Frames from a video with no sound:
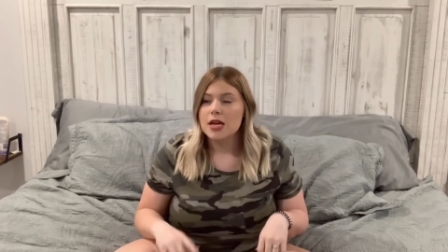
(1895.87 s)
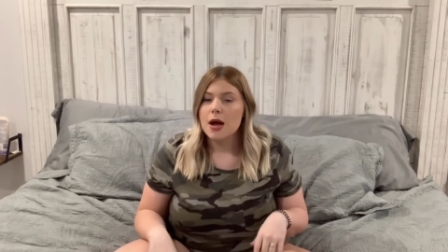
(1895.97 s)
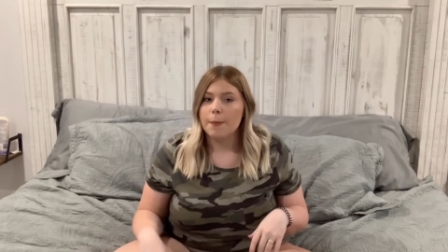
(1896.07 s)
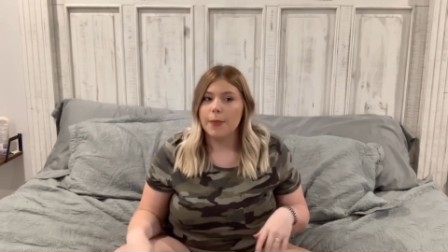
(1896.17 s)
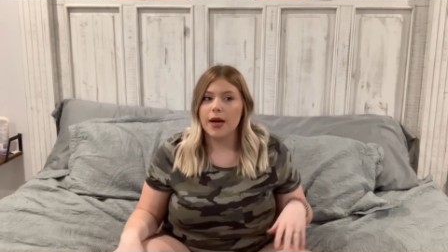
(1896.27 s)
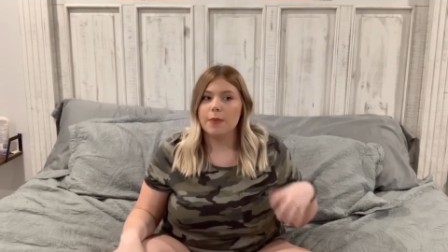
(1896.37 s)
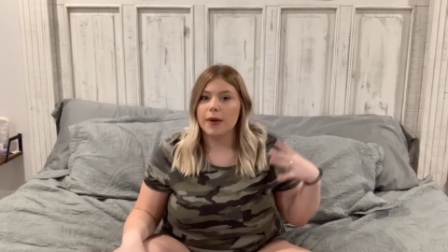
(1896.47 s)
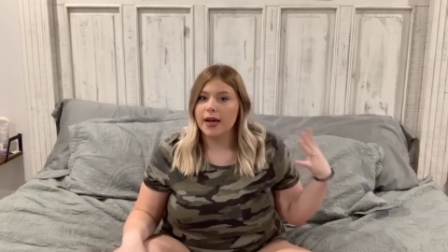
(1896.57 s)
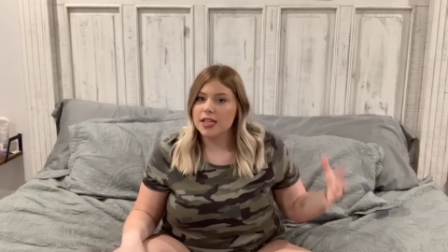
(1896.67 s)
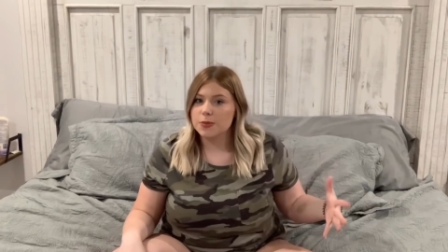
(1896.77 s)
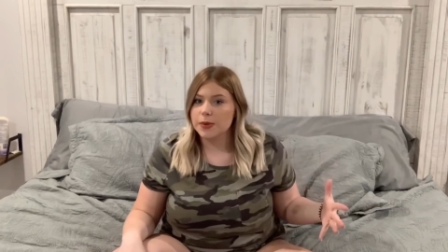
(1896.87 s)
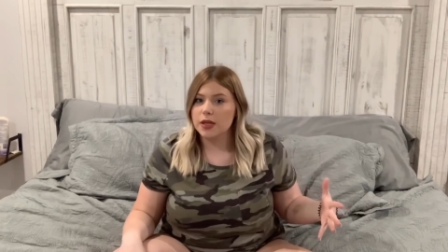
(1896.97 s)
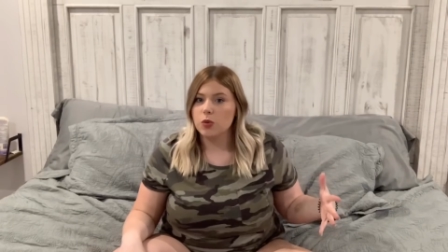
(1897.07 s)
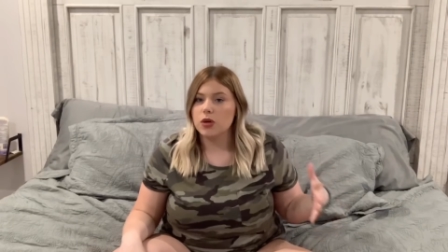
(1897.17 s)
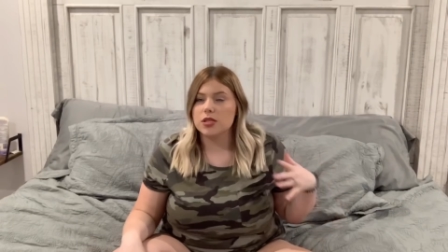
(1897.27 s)
But my
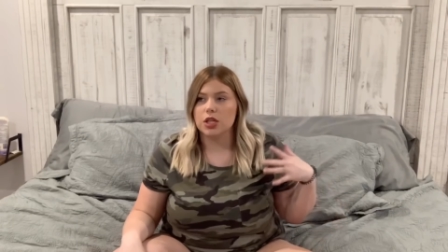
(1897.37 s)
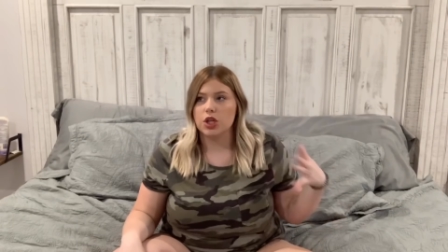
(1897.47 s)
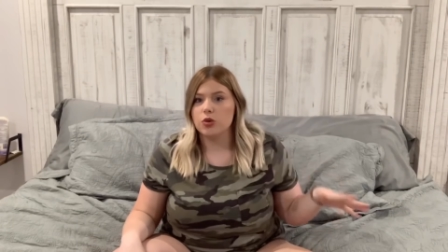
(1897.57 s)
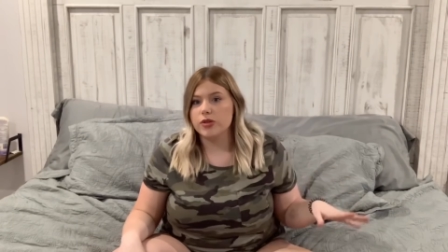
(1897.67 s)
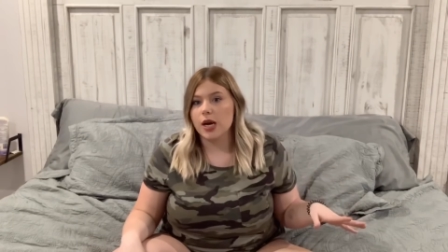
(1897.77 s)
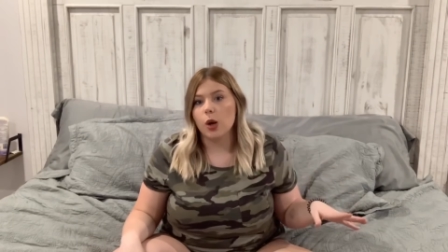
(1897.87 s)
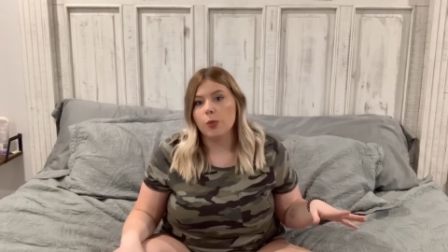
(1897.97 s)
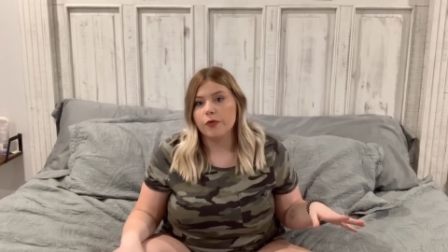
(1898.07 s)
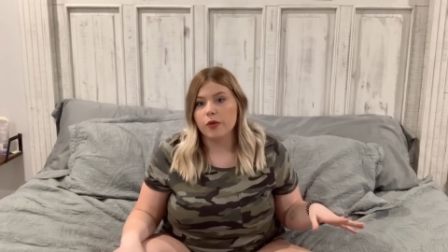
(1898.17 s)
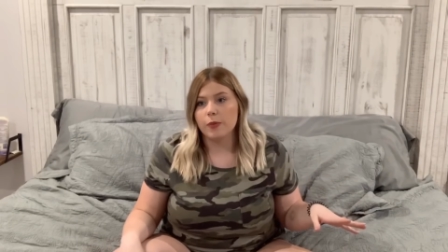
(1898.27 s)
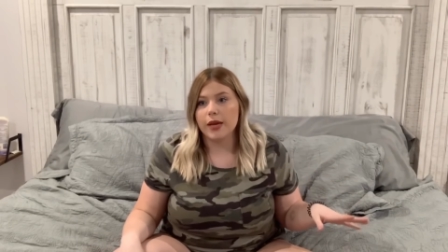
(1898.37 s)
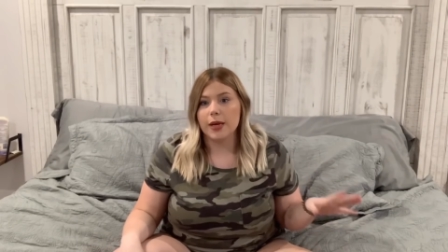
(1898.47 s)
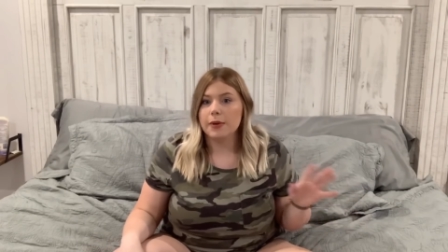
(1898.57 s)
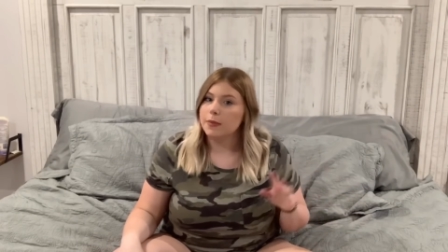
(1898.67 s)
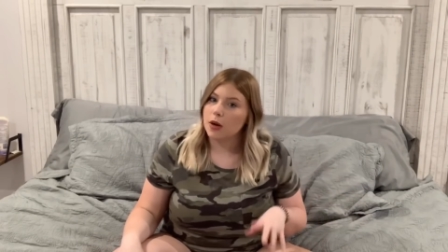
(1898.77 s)
husband was a huge help for me.
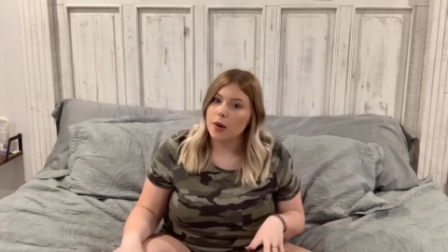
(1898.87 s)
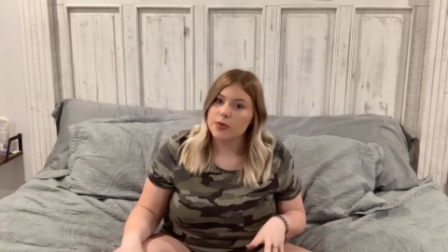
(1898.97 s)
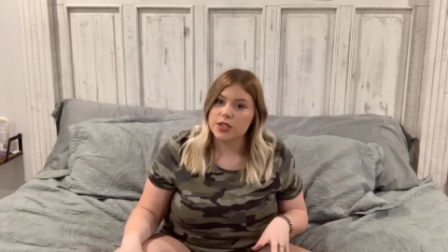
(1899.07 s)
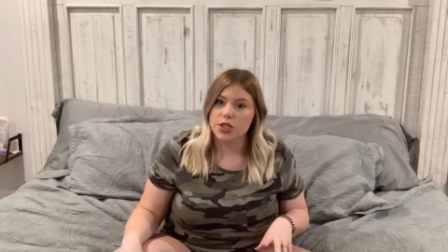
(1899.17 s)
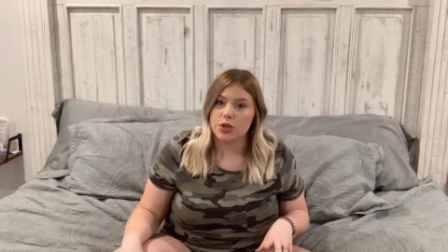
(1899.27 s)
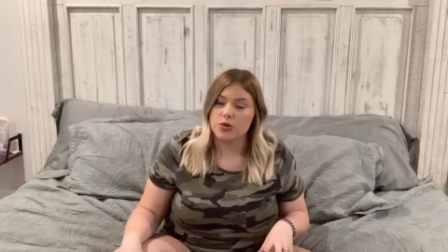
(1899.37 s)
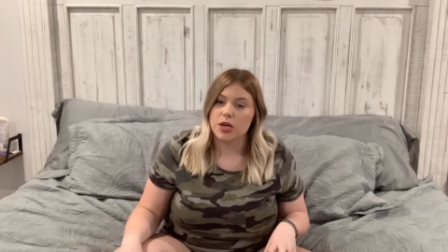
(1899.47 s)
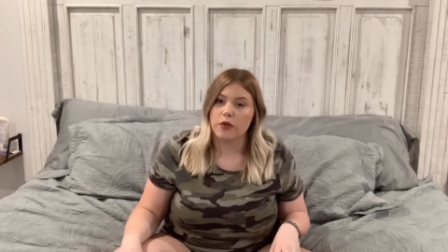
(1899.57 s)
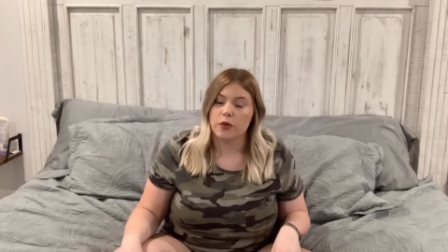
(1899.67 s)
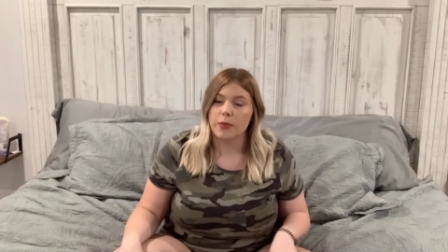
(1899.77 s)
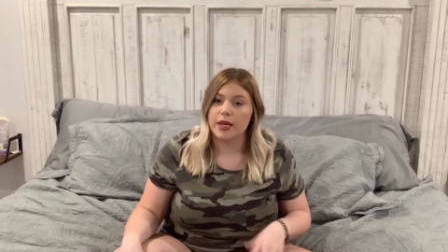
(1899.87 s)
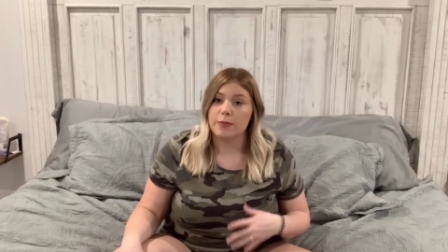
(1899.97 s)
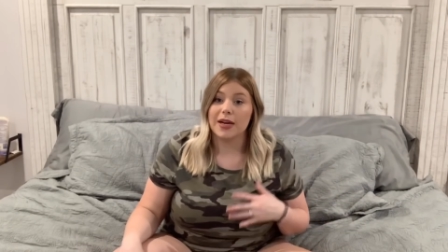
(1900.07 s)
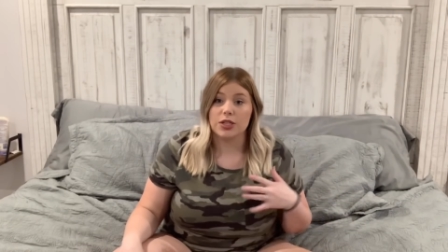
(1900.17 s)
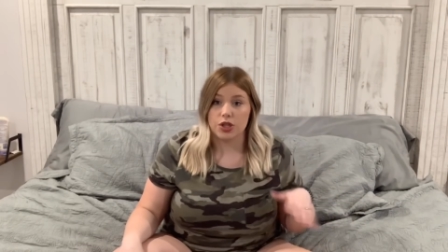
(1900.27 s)
My mom was a huge help for me.
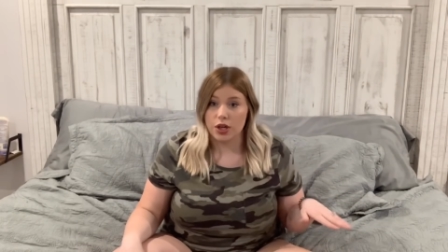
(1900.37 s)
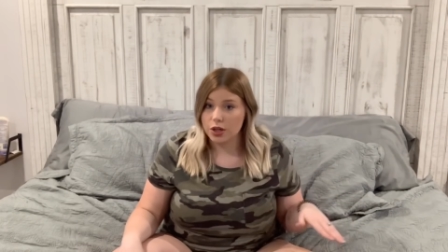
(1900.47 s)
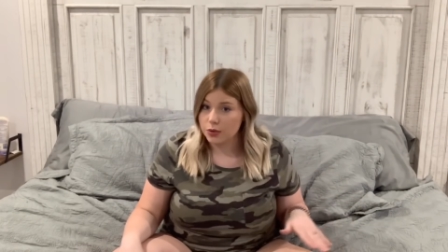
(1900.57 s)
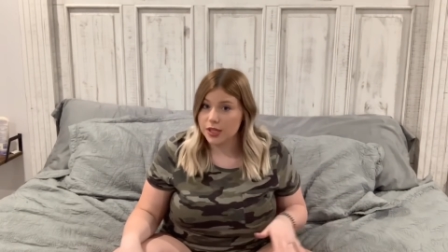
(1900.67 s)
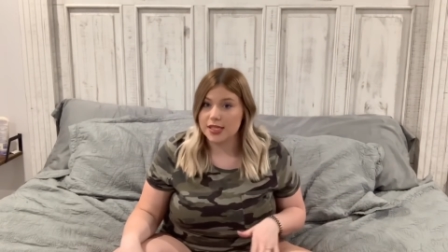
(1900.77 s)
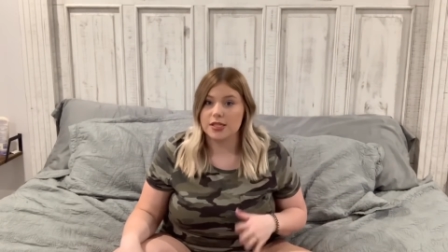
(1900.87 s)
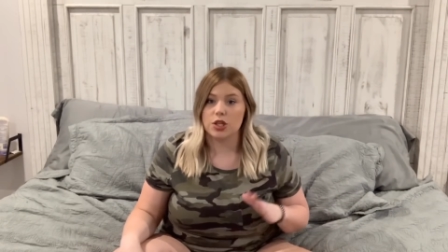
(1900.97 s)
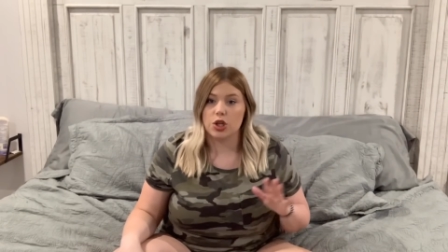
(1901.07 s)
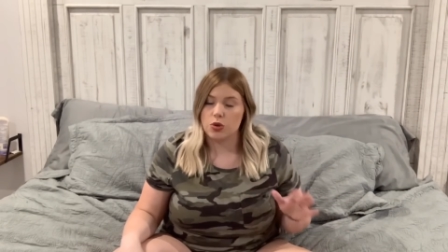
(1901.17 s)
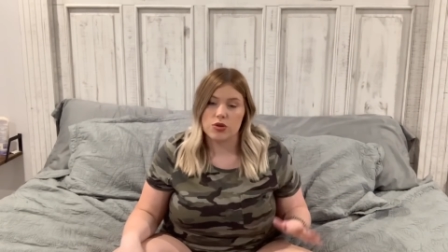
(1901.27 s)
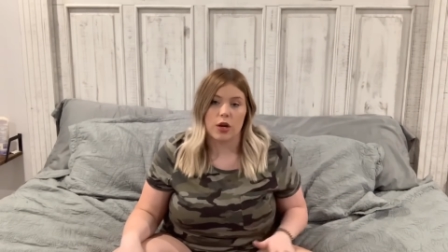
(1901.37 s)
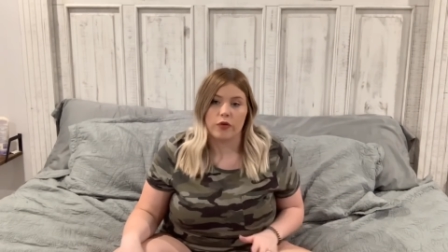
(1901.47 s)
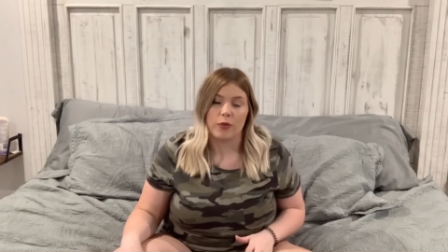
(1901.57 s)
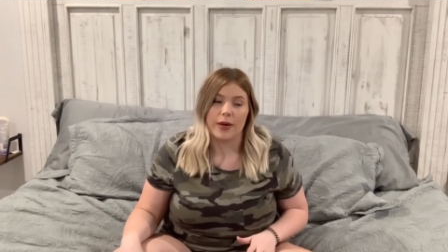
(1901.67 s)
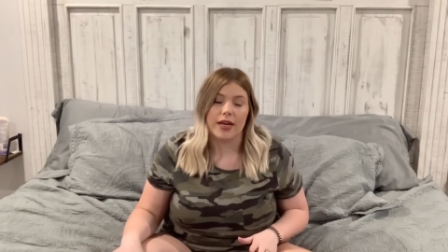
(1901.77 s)
My daughter is a huge help for
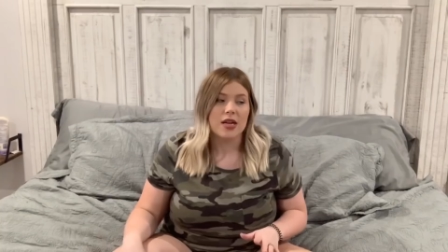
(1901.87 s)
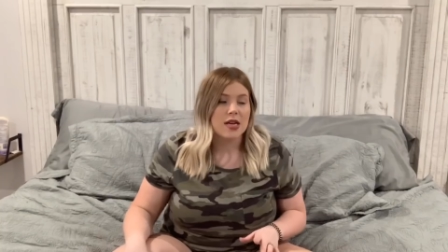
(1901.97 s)
me.